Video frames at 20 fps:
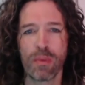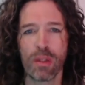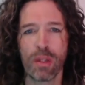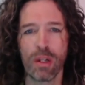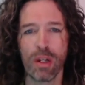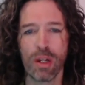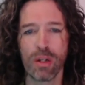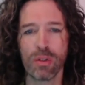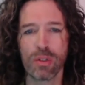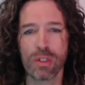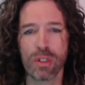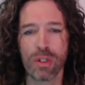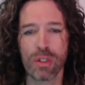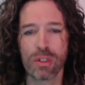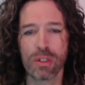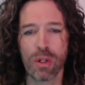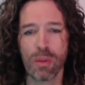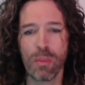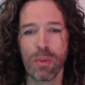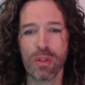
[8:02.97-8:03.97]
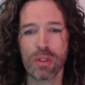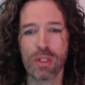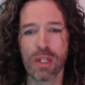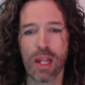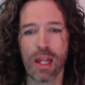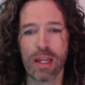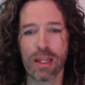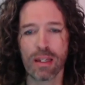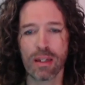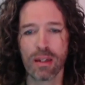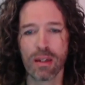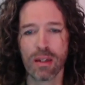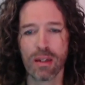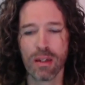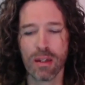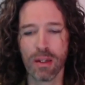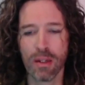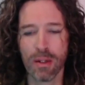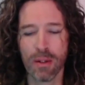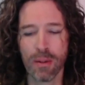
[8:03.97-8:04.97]
You know, so it's almost like
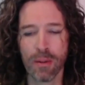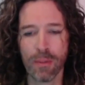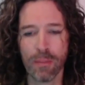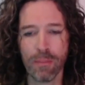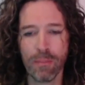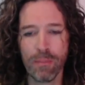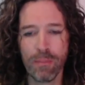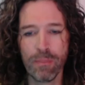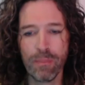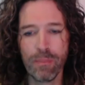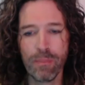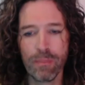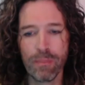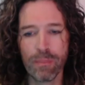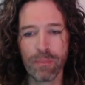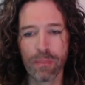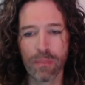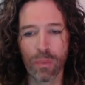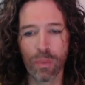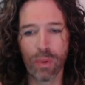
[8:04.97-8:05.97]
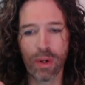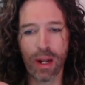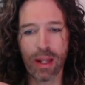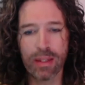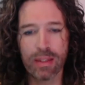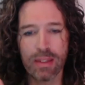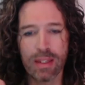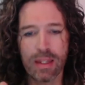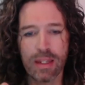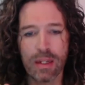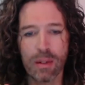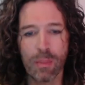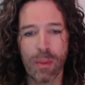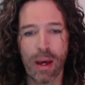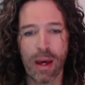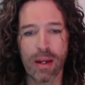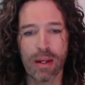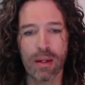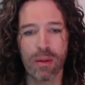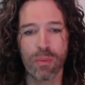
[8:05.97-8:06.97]
when I think
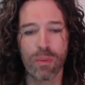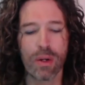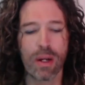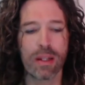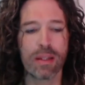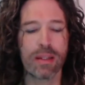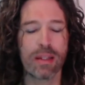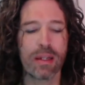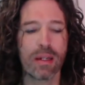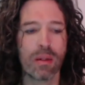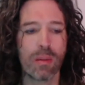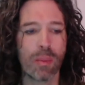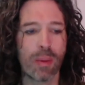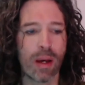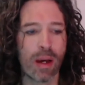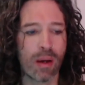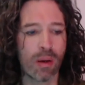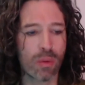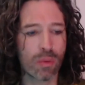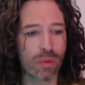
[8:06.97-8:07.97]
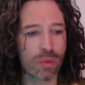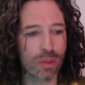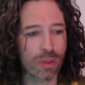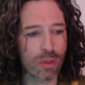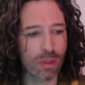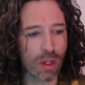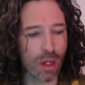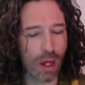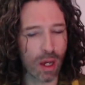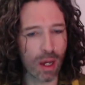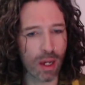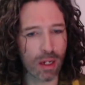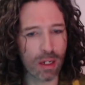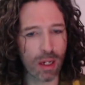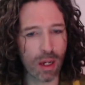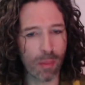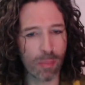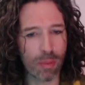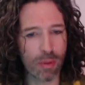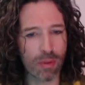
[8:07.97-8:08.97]
about it, when I think about a
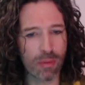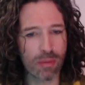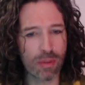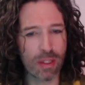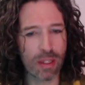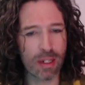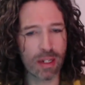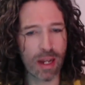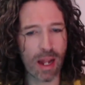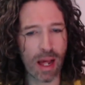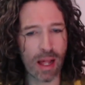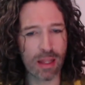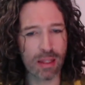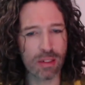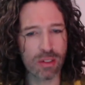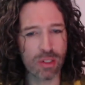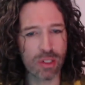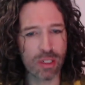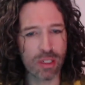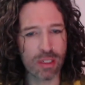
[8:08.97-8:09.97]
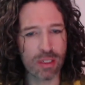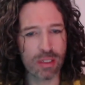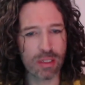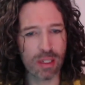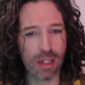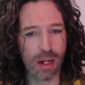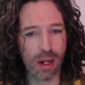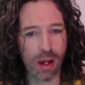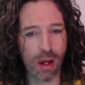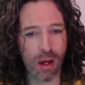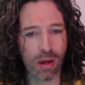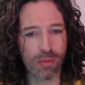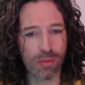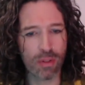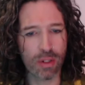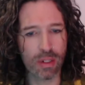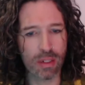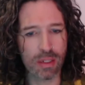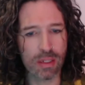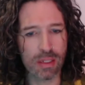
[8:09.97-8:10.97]
couple of the analogies that I
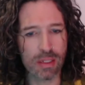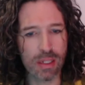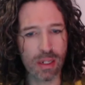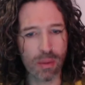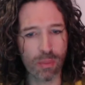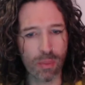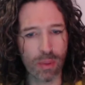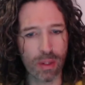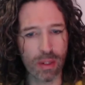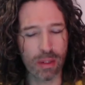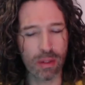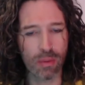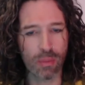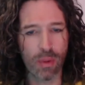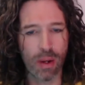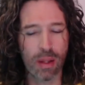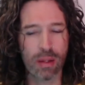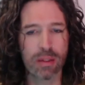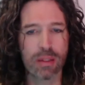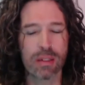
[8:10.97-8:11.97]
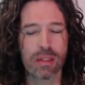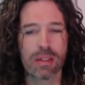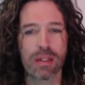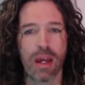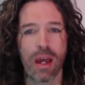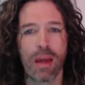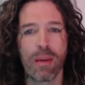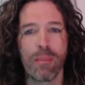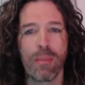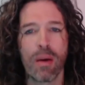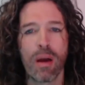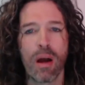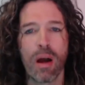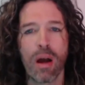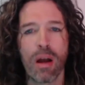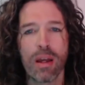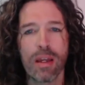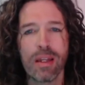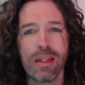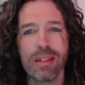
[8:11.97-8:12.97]
often sit with around this time
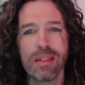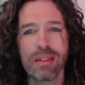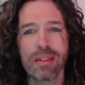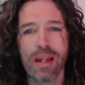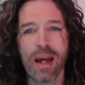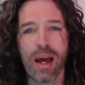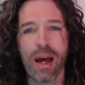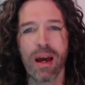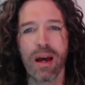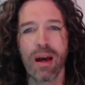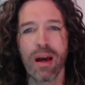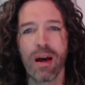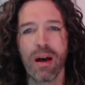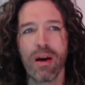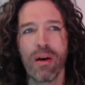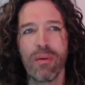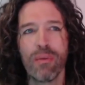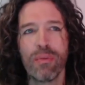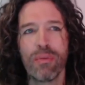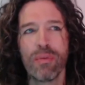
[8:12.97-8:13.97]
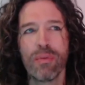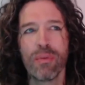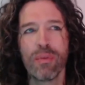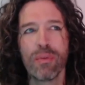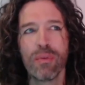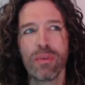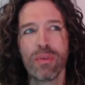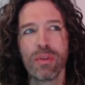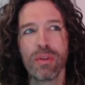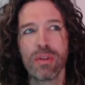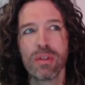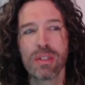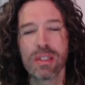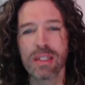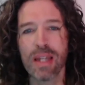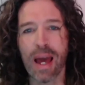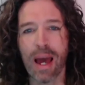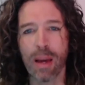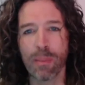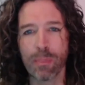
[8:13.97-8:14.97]
is that of
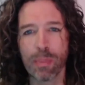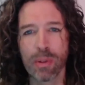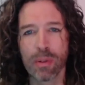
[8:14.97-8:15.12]
sap